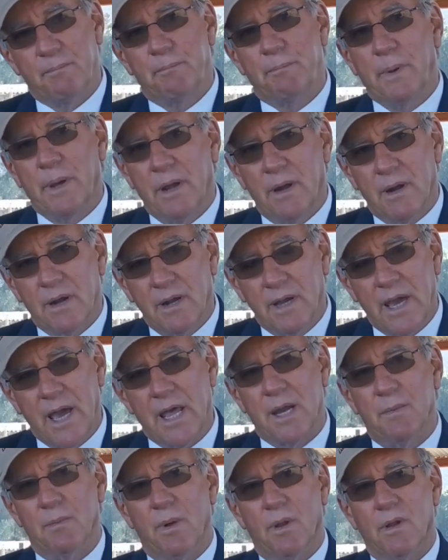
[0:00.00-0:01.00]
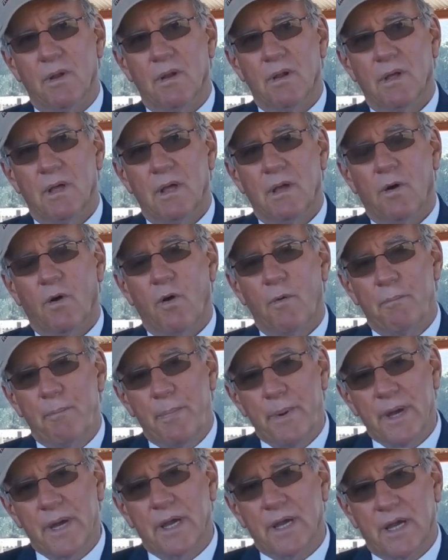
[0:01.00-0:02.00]
per animal or
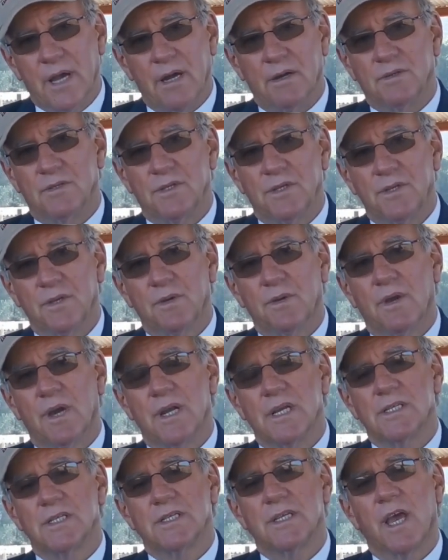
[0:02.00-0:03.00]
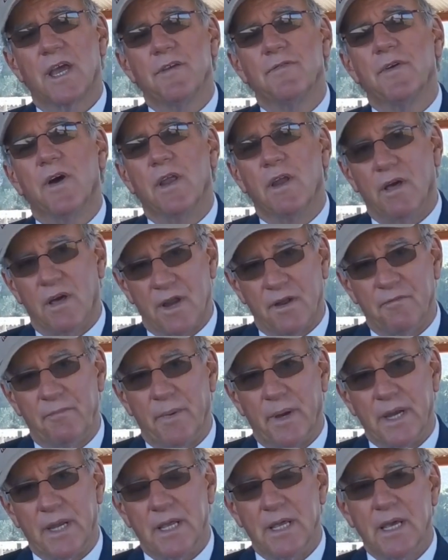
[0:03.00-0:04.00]
per goat, you're going to save a lot of
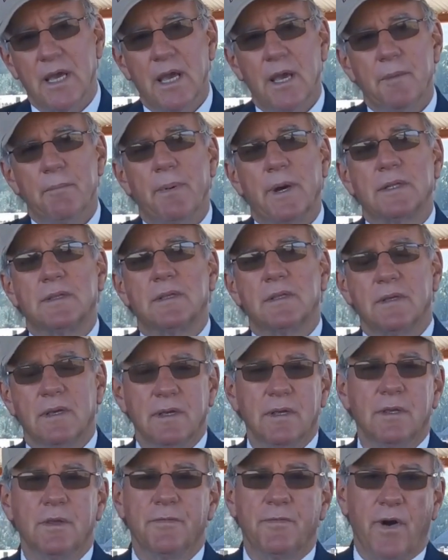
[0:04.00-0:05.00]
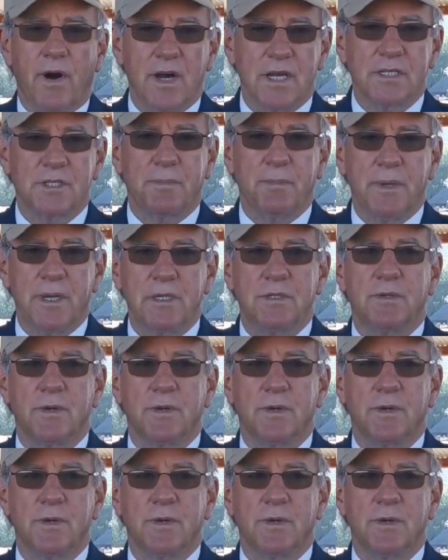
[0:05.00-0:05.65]
money. But you've asked me